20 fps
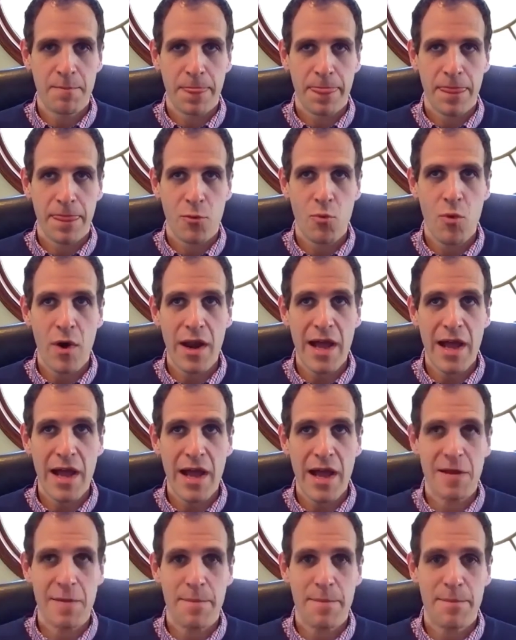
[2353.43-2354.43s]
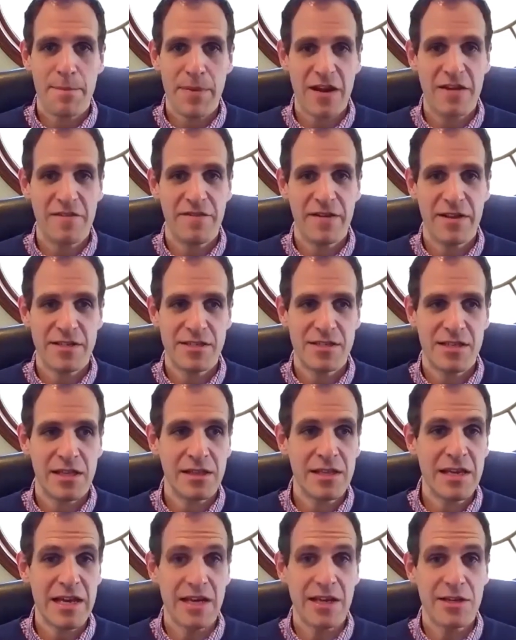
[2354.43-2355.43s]
what actually benefits the
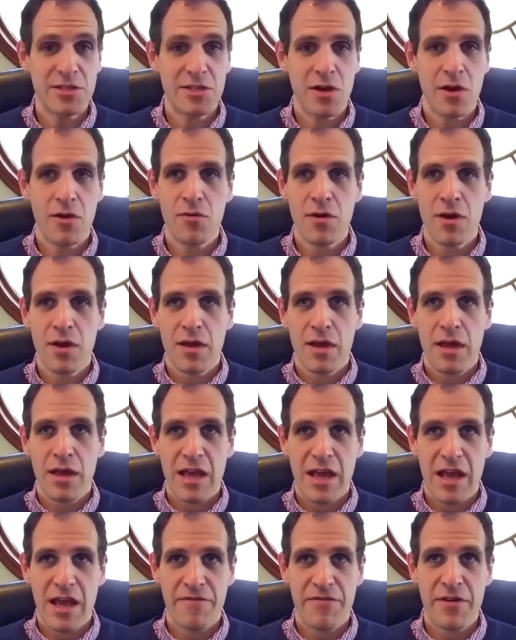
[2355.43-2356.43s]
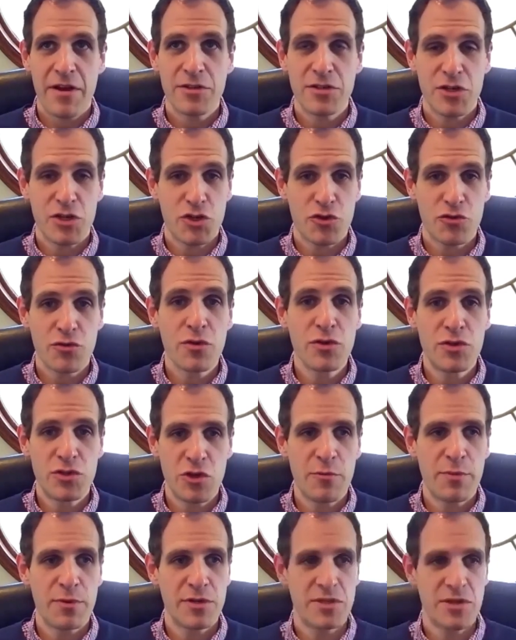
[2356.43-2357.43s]
league. So if there's a true
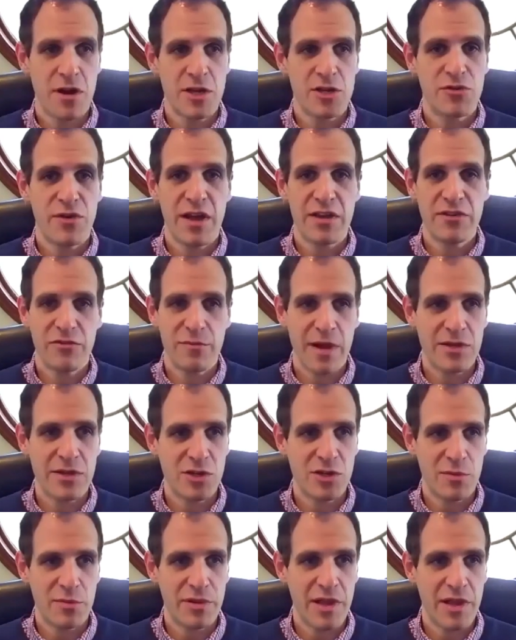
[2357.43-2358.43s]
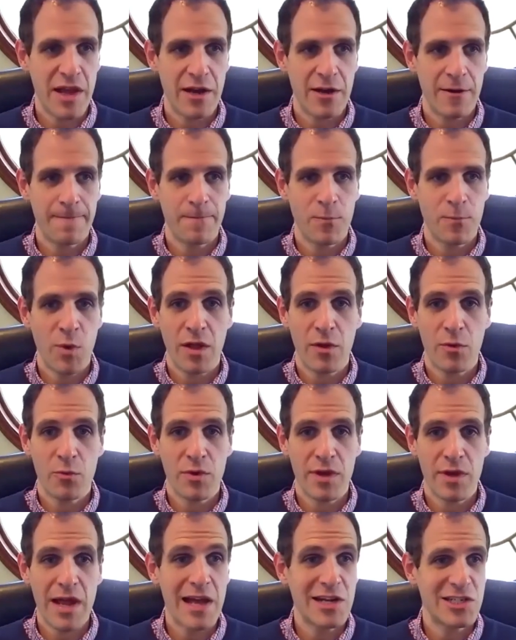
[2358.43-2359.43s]
superstar, a transformational player, well,
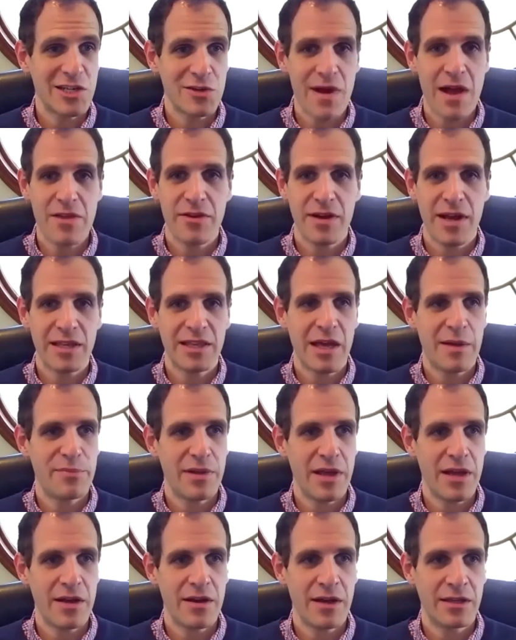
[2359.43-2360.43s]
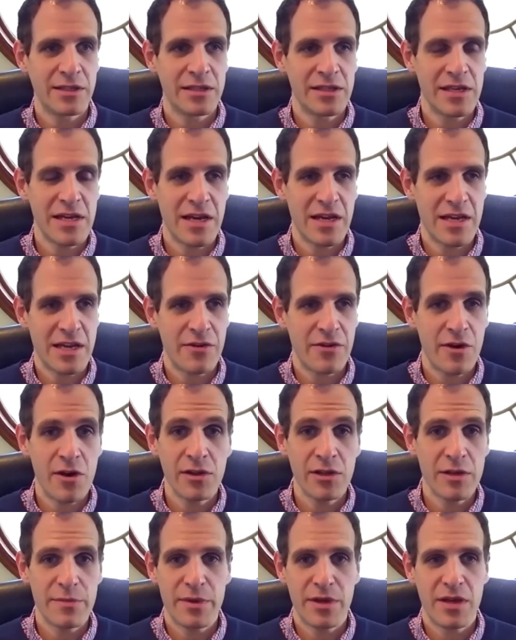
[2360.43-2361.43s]
we'd actually rather get that player in the league a year
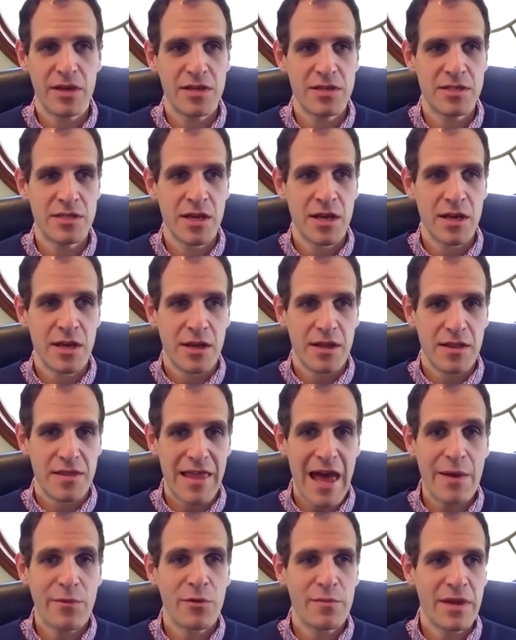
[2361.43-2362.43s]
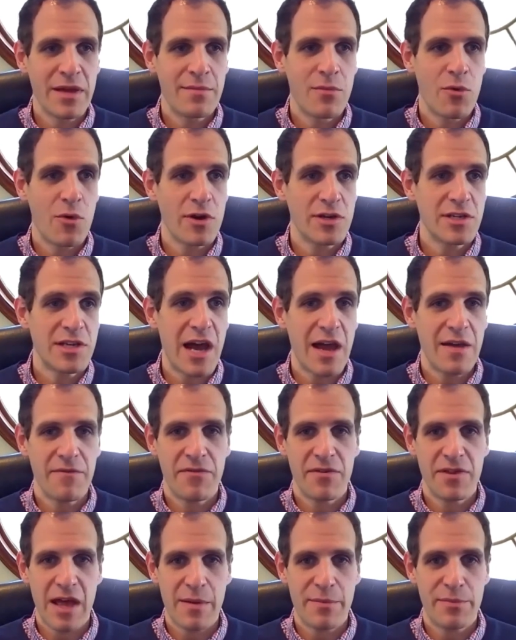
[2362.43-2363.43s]
early, because that will mean more time
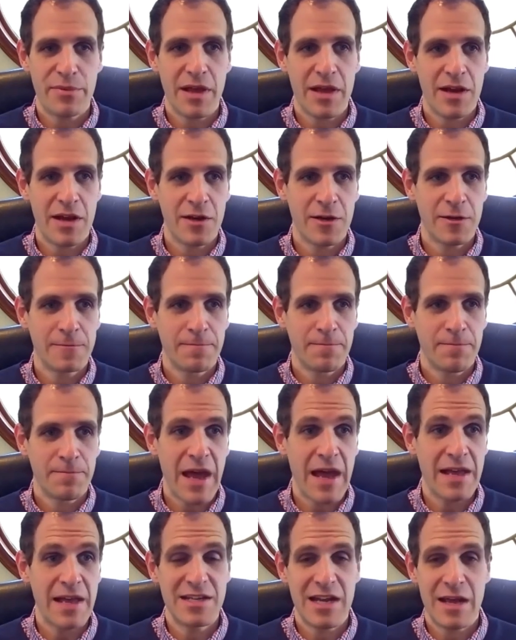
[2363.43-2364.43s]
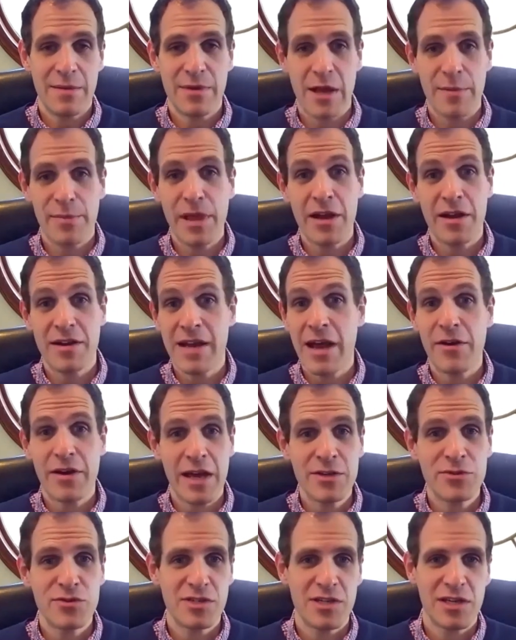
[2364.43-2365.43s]
for that player as an NBA player. Now,
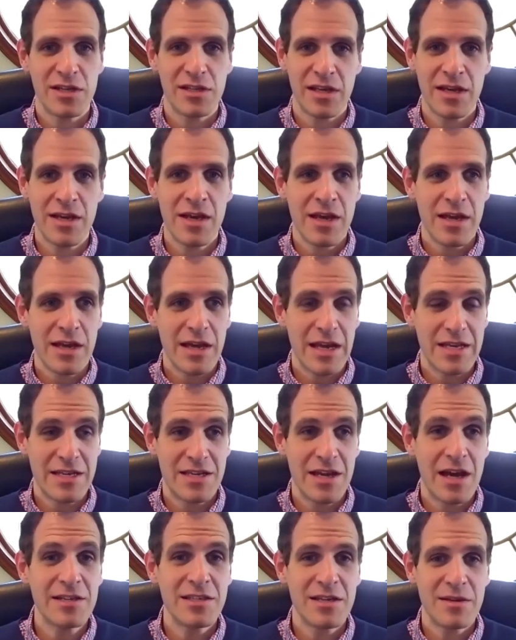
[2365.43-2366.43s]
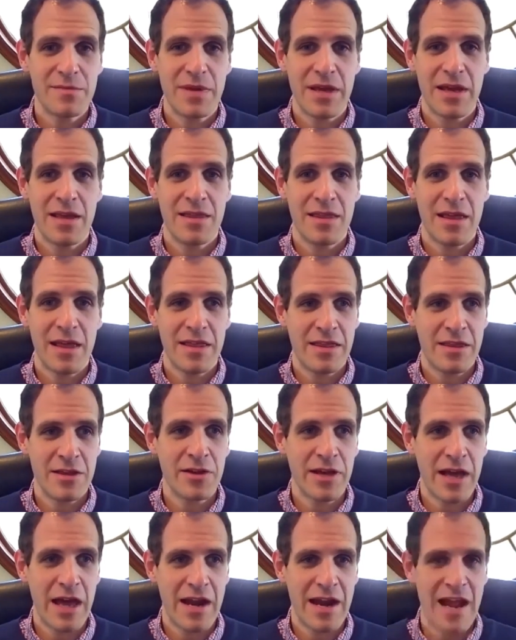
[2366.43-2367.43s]
interestingly, it doesn't mean that you'll
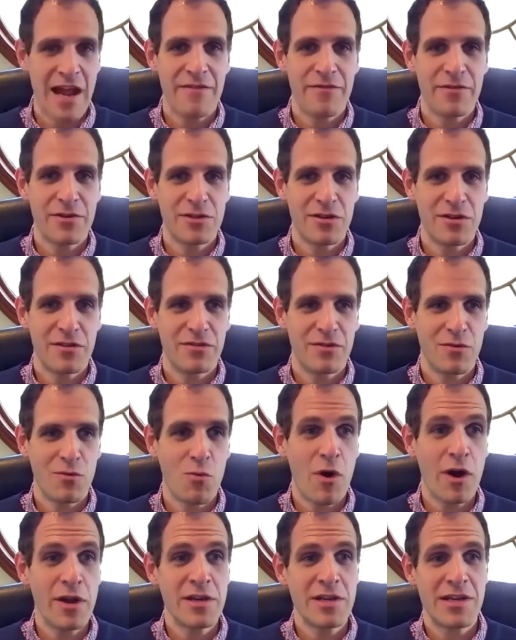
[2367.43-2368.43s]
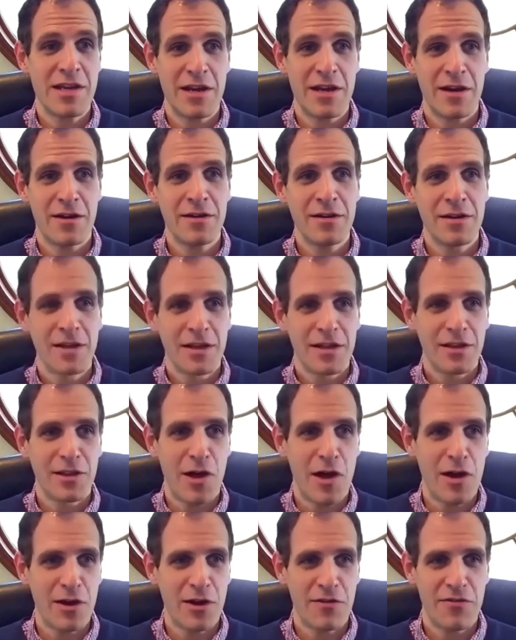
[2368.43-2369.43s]
get an average of 1 year
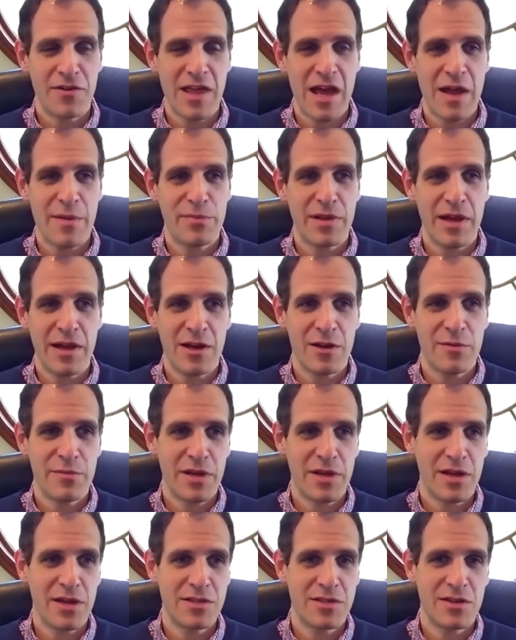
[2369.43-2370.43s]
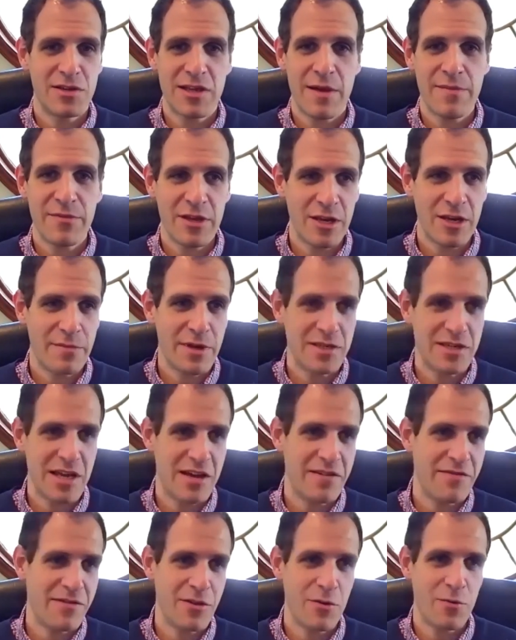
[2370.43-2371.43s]
longer for that player, because there's something to be
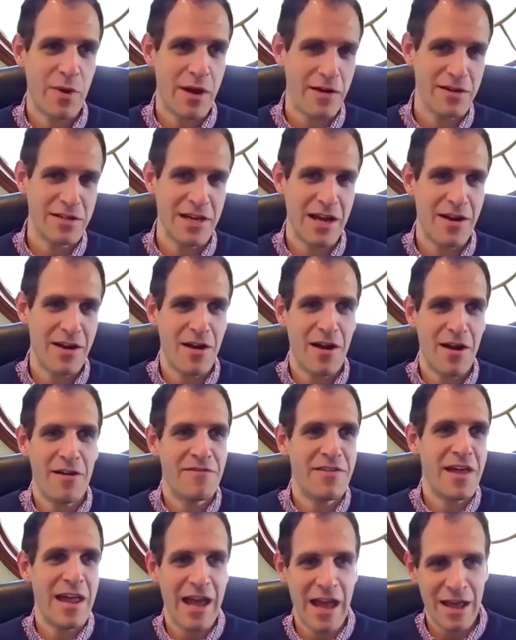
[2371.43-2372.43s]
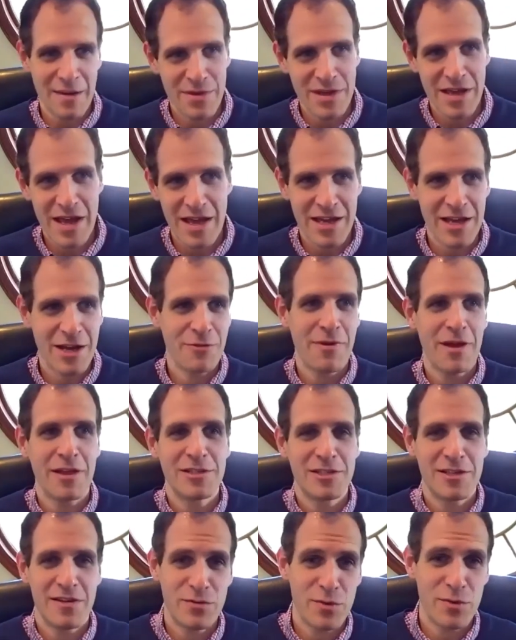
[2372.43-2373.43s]
said for the wear and tear of that NBA year
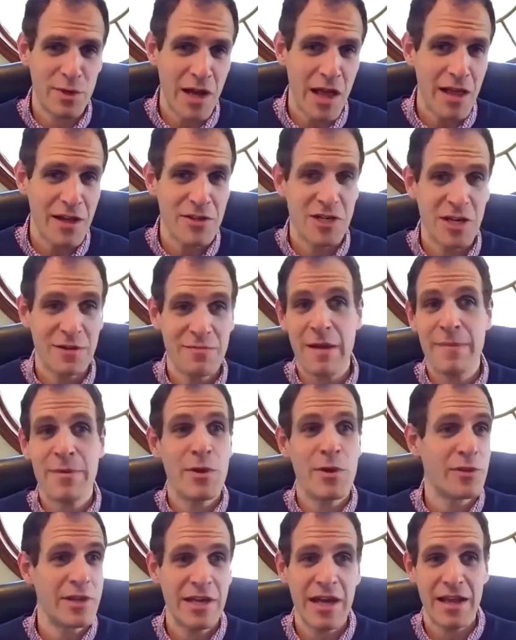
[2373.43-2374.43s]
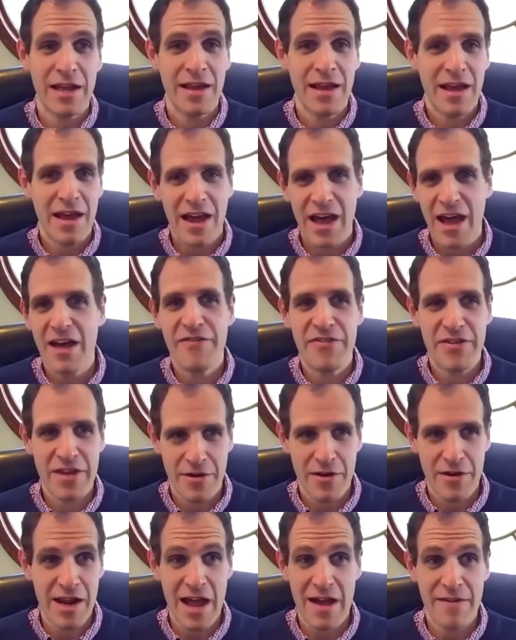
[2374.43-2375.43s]
relative to a college year. Maybe you only get half a
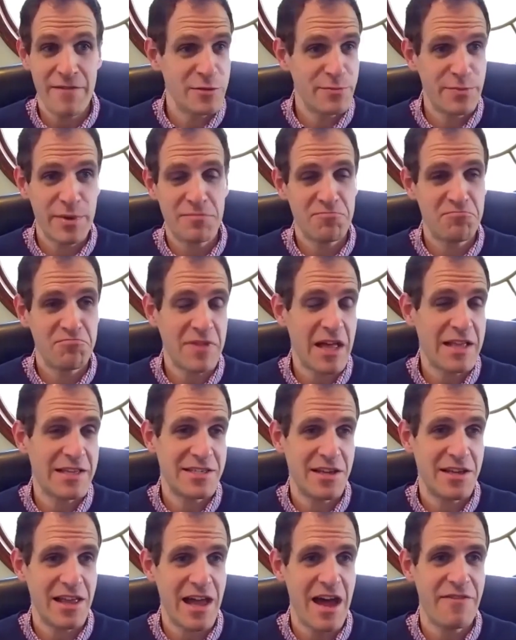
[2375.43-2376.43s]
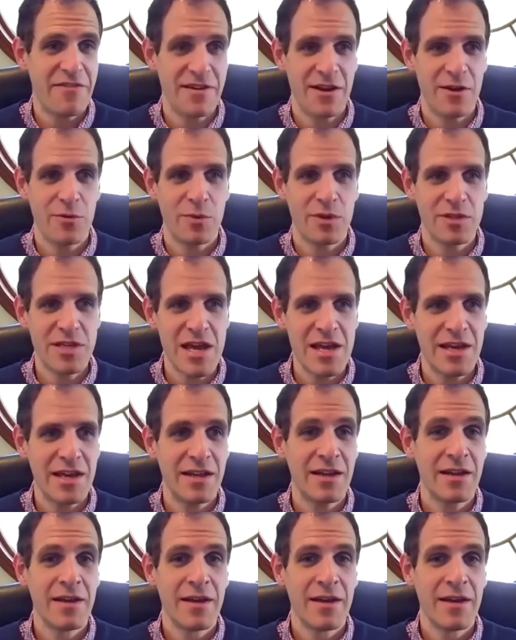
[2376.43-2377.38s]
year on average, but that's still half a year. We'll take it.